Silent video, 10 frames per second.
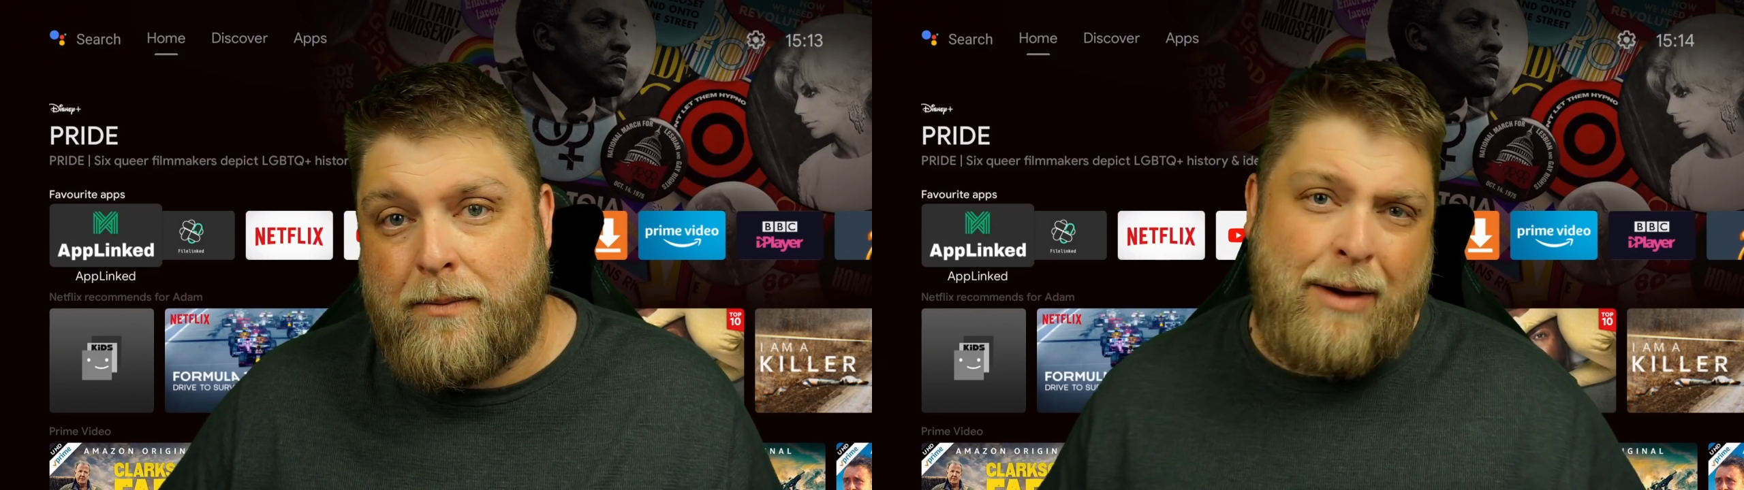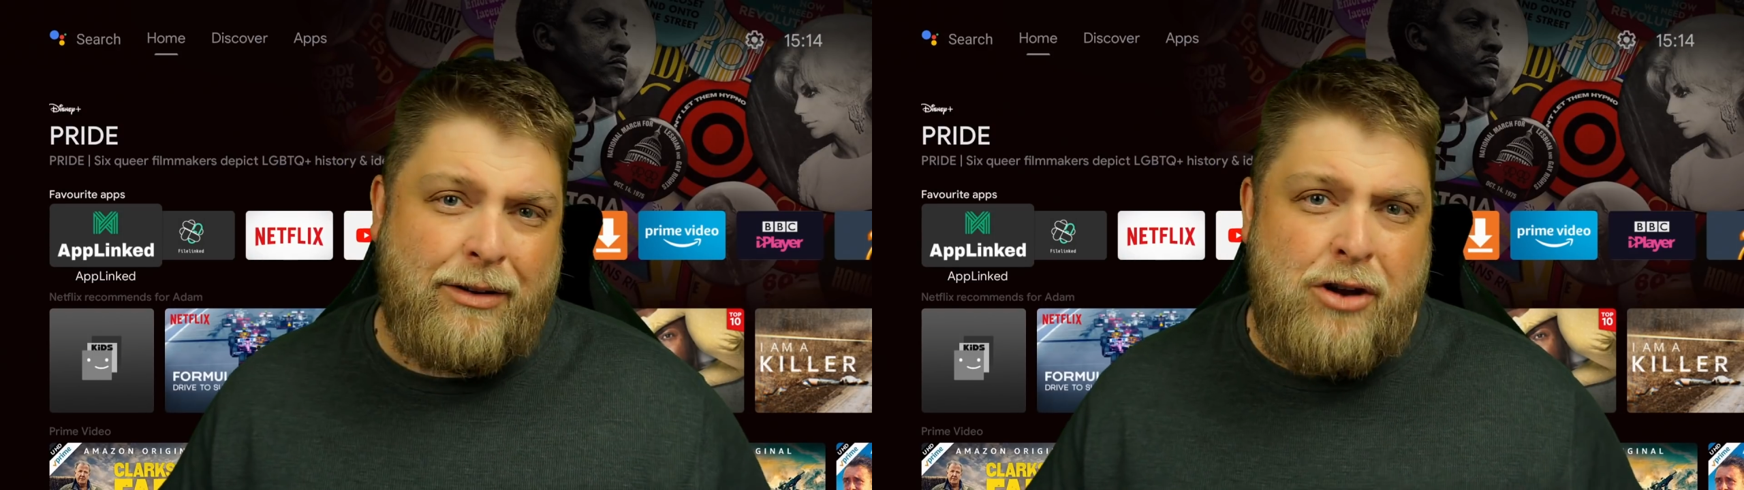
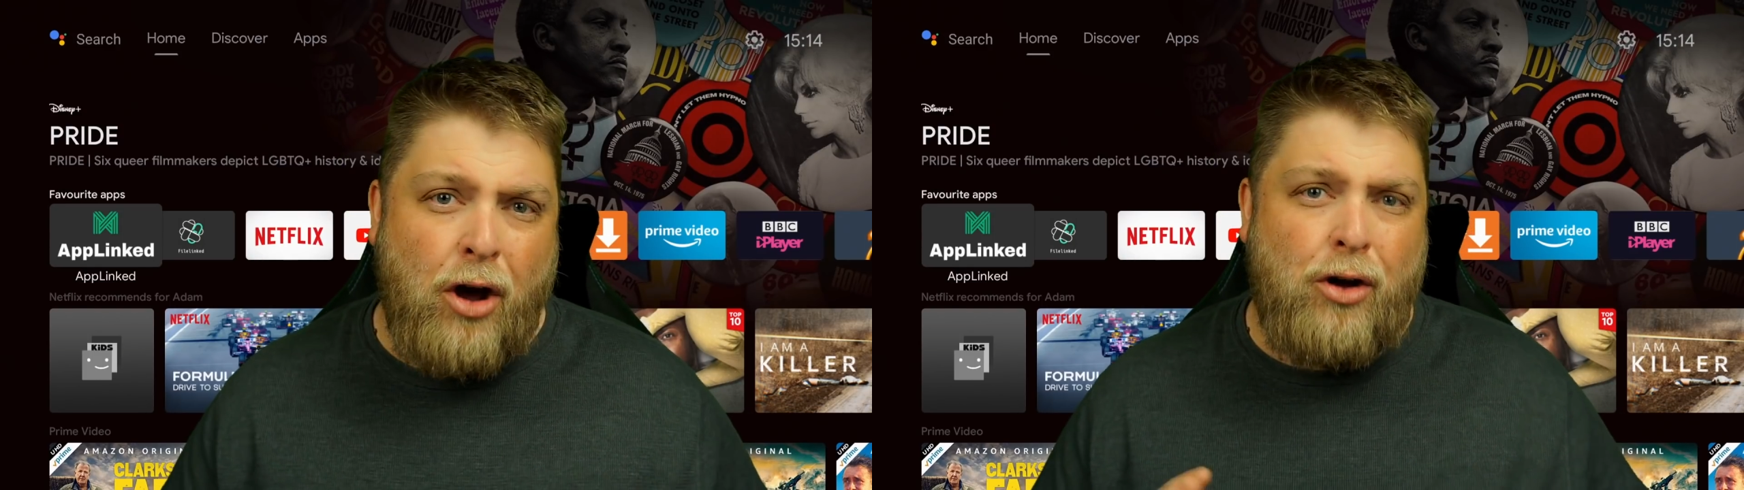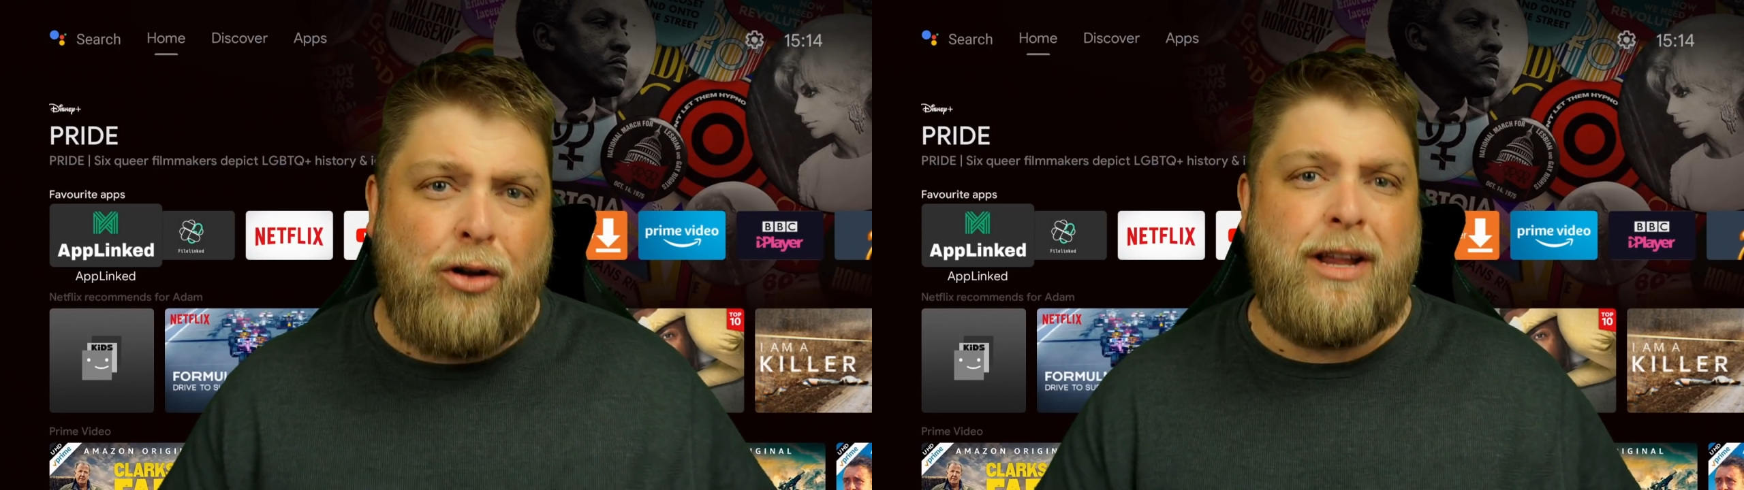Now, it's
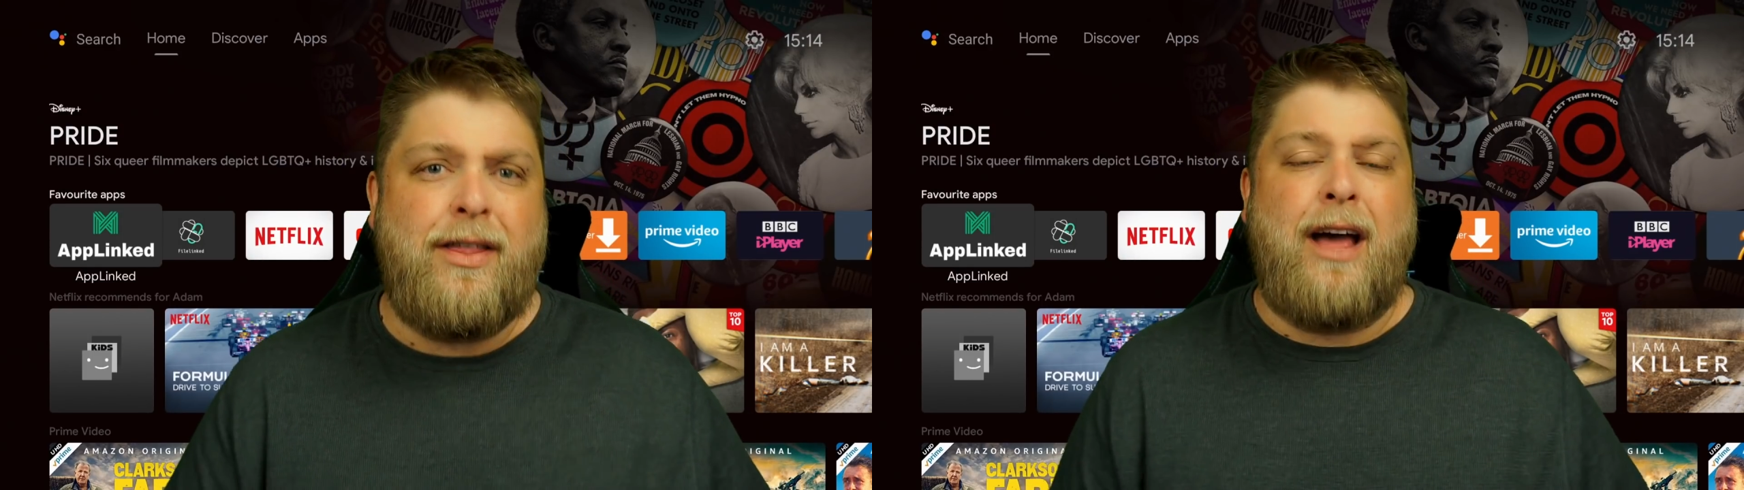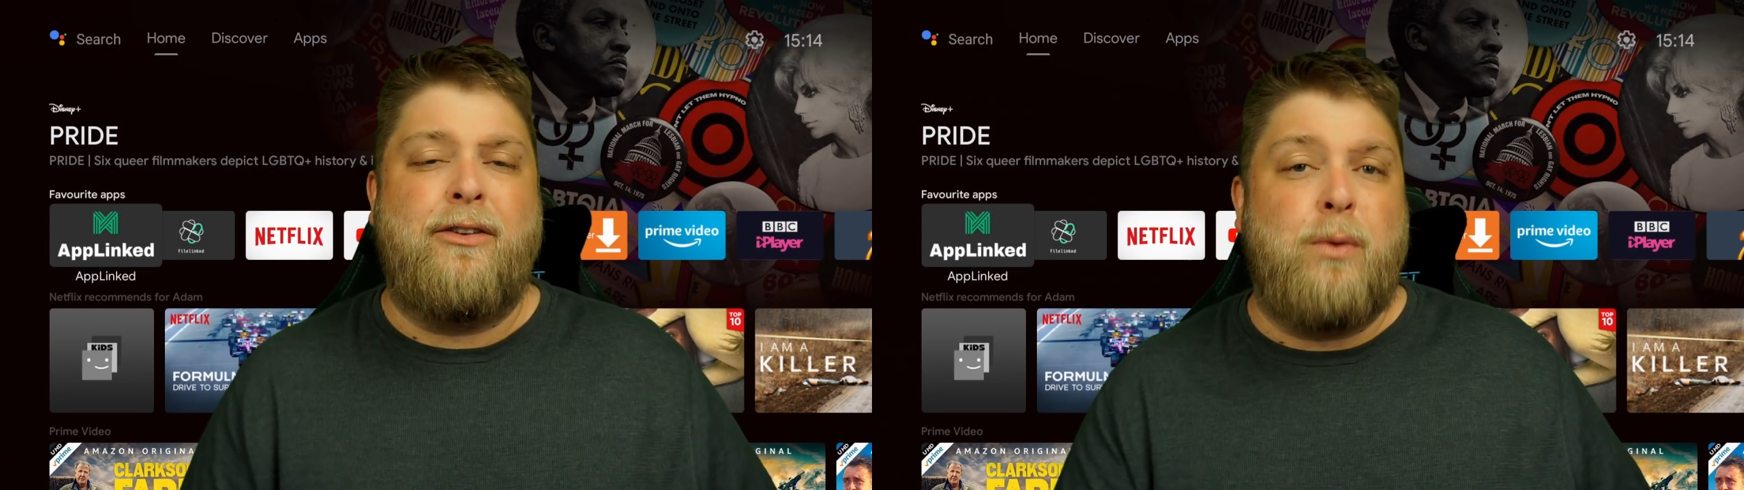not only
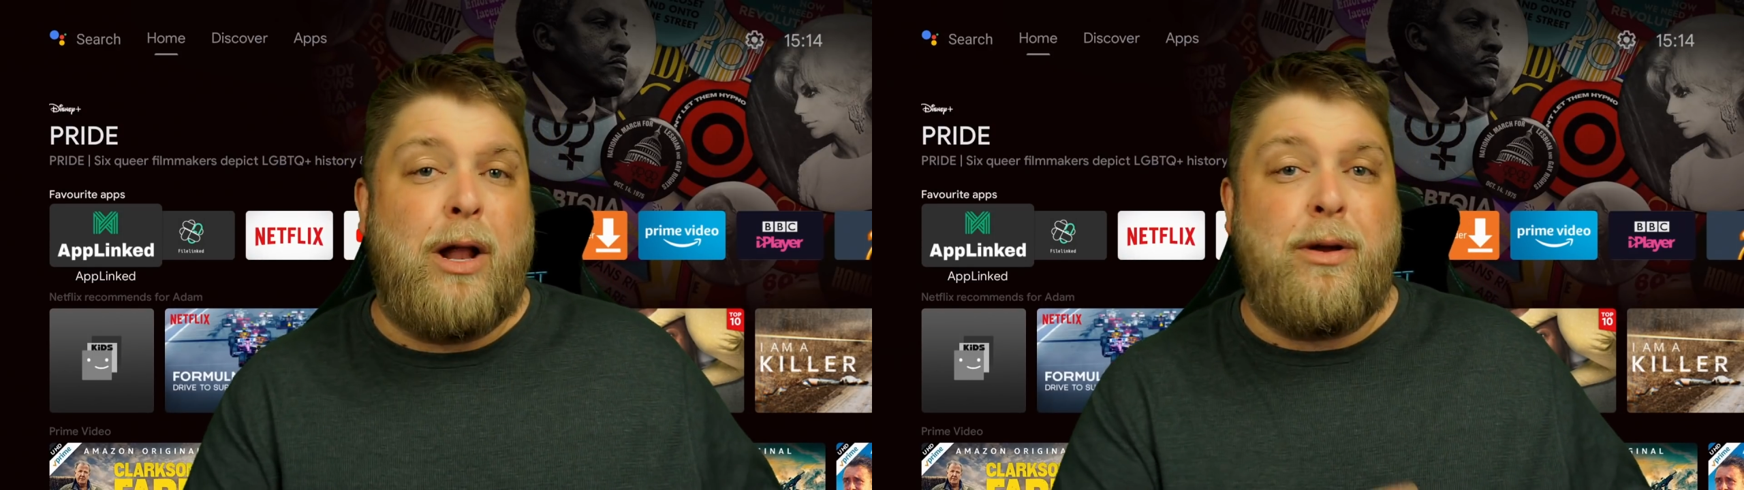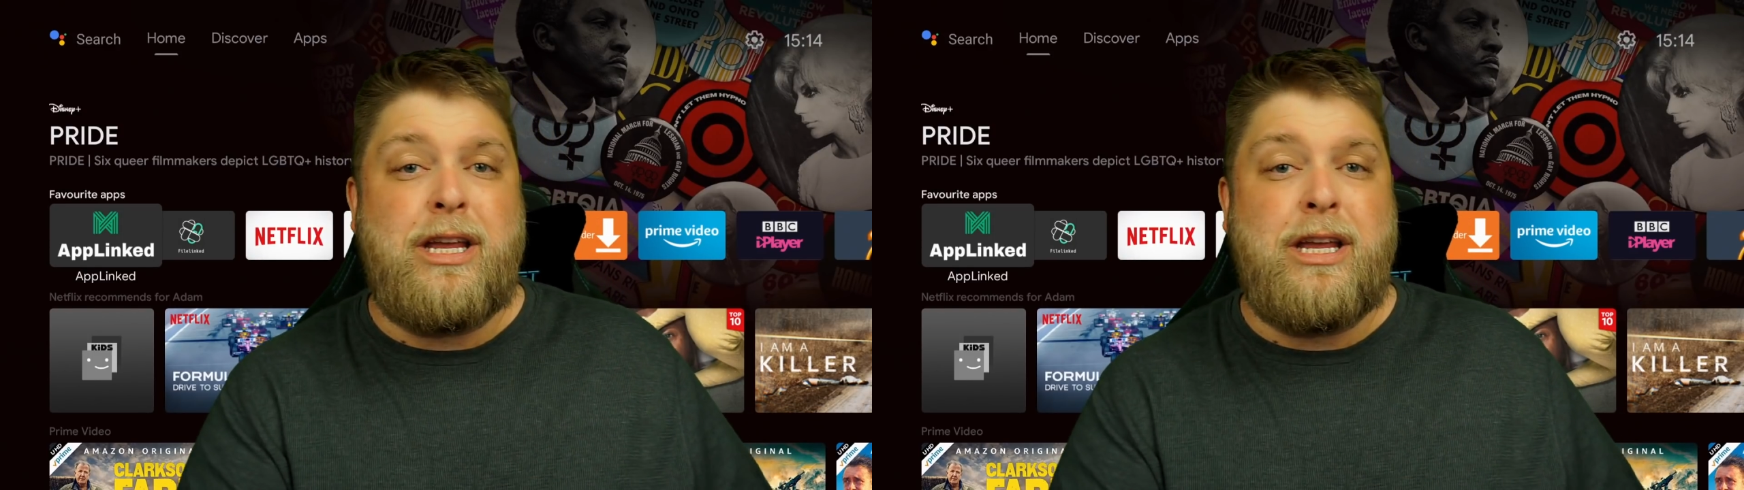that as well,